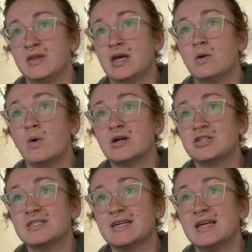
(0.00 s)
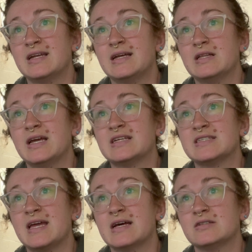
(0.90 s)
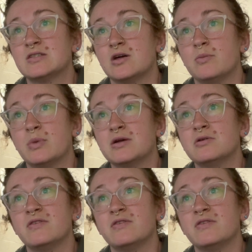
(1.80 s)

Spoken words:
In Washington, he laid his hands on a bundle